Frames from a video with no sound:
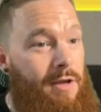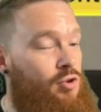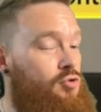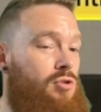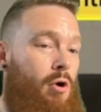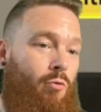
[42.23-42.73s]

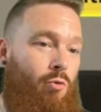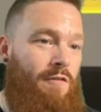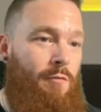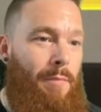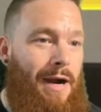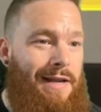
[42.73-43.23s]
You can go with
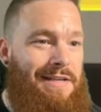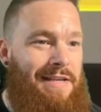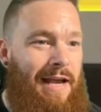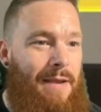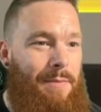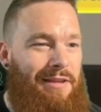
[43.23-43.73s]
whatever body
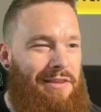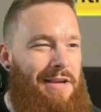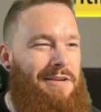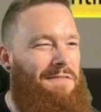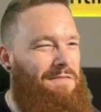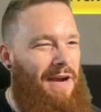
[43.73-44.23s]
type. I
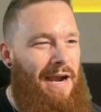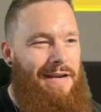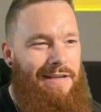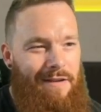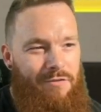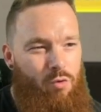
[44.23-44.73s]
think
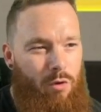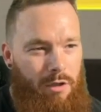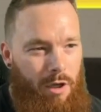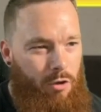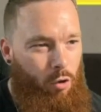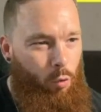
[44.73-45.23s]
Defined gives you a longer